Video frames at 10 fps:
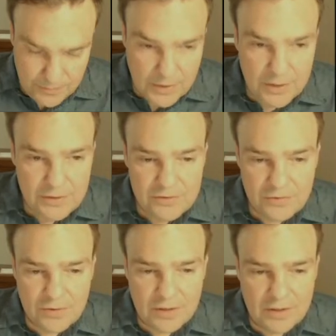these are
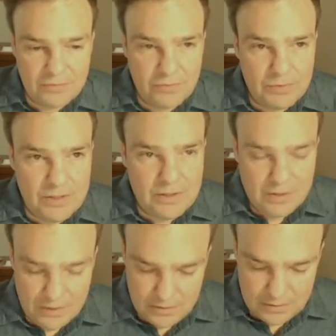the kind of 3
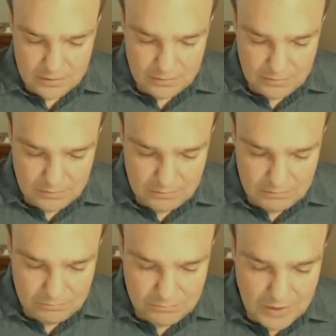
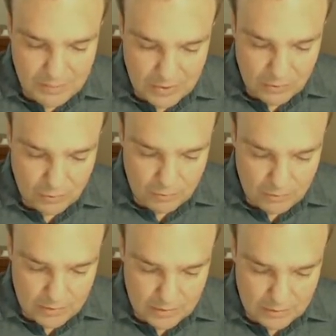
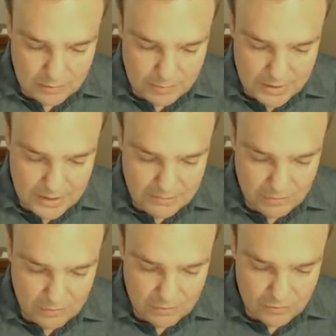typical
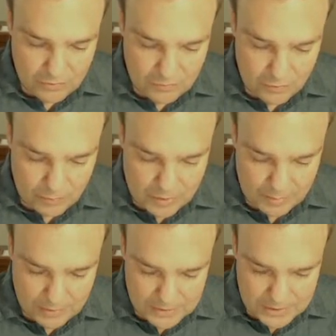behaviors for the
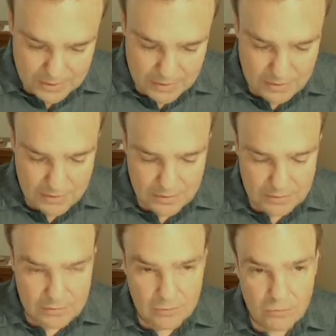population
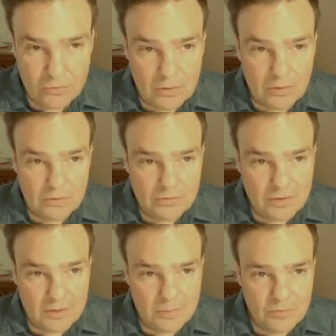over long
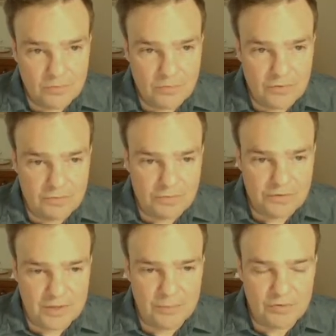times for the different
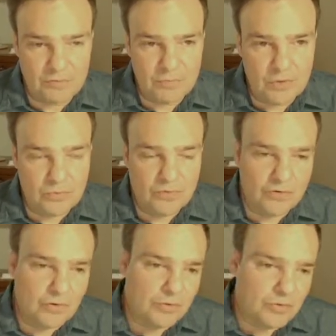types of mu's.
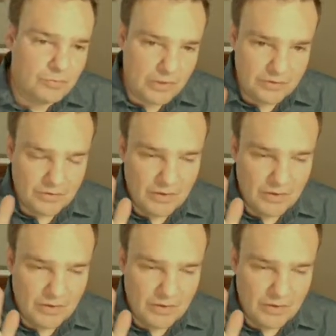So it's